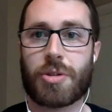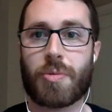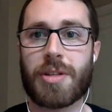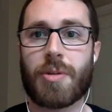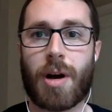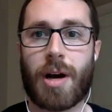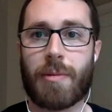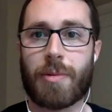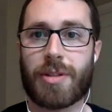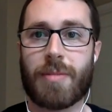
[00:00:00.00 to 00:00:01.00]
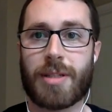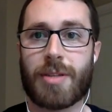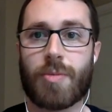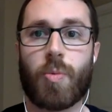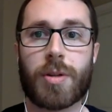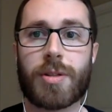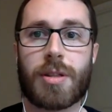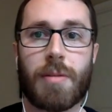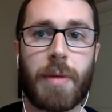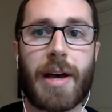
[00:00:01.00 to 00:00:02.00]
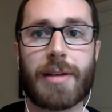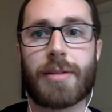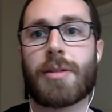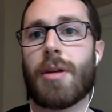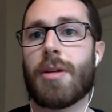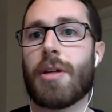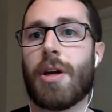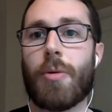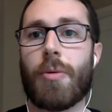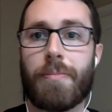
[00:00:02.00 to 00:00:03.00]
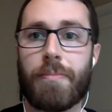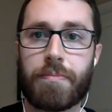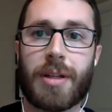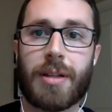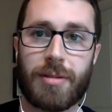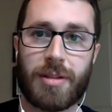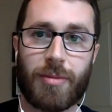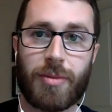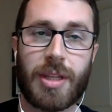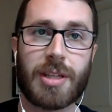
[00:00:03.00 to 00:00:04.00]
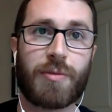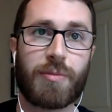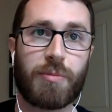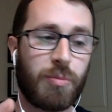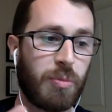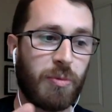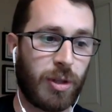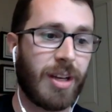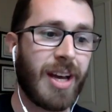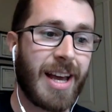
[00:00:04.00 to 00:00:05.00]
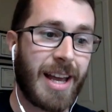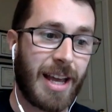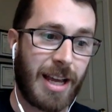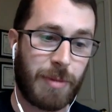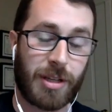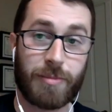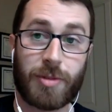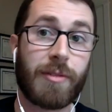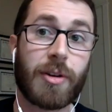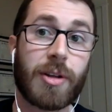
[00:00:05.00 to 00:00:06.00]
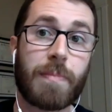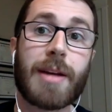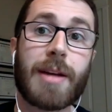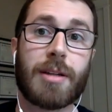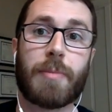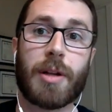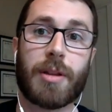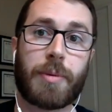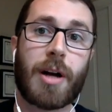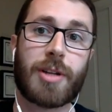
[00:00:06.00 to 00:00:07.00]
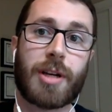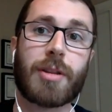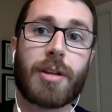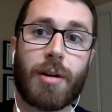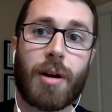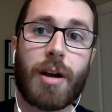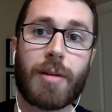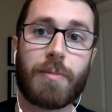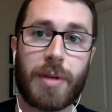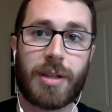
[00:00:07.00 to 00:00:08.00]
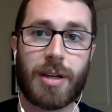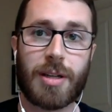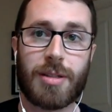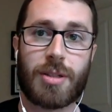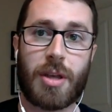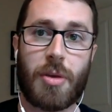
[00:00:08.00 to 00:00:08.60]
a reason why when somebody says what's the best, this for the, it becomes very, very dependent upon the project that you're in, because